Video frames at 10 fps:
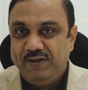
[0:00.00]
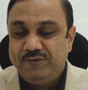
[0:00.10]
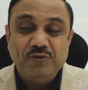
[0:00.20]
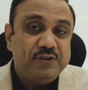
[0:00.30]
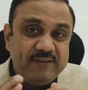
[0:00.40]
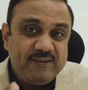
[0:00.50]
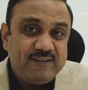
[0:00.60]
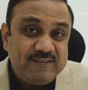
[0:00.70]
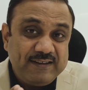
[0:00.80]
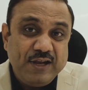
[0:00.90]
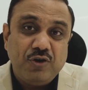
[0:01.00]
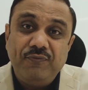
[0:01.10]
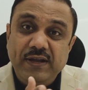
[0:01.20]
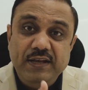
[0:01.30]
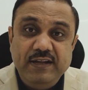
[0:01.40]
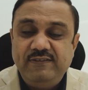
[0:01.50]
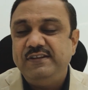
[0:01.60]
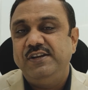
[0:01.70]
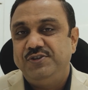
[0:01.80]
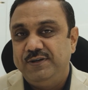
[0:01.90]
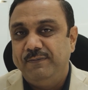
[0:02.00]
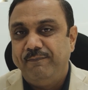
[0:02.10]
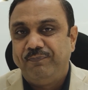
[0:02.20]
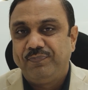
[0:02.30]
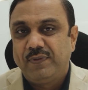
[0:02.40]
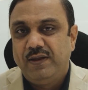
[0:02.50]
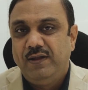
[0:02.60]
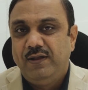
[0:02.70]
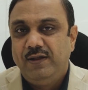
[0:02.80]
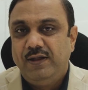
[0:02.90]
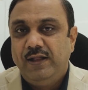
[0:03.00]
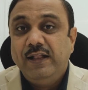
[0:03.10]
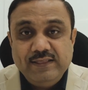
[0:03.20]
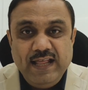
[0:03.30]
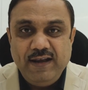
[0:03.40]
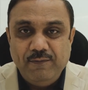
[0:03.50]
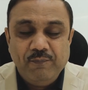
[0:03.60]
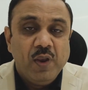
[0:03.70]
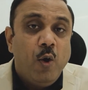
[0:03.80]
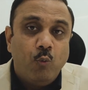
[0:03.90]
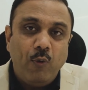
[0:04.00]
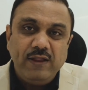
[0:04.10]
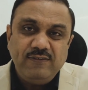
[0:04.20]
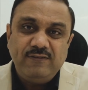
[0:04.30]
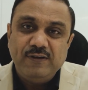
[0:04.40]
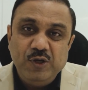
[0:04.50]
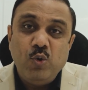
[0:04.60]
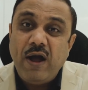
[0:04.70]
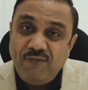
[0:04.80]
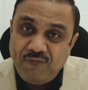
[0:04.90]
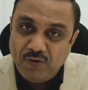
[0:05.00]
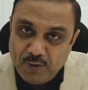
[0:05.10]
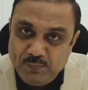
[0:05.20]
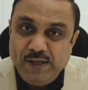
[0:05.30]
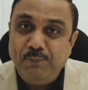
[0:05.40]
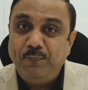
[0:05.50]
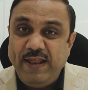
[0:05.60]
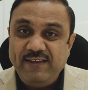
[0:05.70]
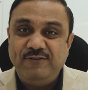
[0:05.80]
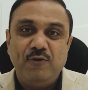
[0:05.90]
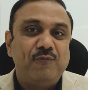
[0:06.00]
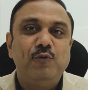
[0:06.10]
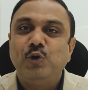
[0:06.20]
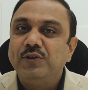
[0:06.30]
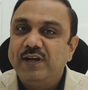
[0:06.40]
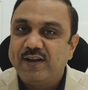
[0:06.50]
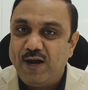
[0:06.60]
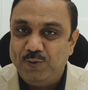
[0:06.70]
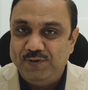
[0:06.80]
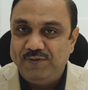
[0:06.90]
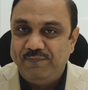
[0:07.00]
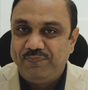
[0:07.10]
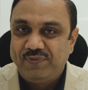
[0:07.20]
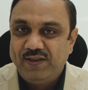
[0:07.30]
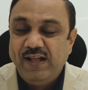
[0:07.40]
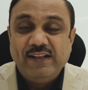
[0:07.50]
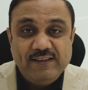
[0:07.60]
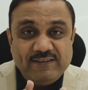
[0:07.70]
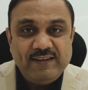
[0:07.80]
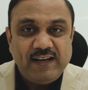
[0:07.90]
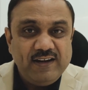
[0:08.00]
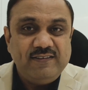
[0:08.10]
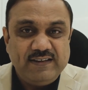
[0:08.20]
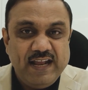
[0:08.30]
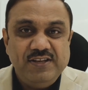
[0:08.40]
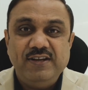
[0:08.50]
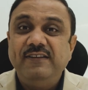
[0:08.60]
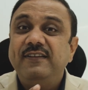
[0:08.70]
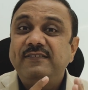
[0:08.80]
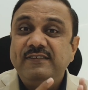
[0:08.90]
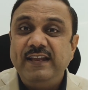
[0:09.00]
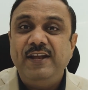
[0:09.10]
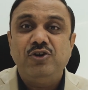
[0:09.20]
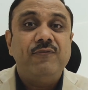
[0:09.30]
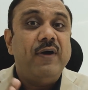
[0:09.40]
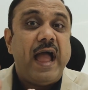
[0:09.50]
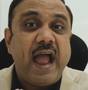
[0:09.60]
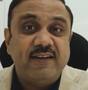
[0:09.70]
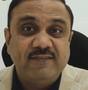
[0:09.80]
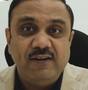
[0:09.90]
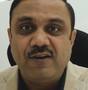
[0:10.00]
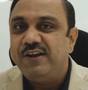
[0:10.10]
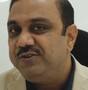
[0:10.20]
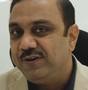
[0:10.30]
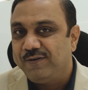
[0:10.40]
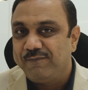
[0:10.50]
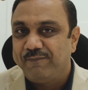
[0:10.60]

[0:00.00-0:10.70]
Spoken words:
So this is the stage of initiation. Then once you have firmly placed your foot on the ground, the second stage is the stage of acceleration,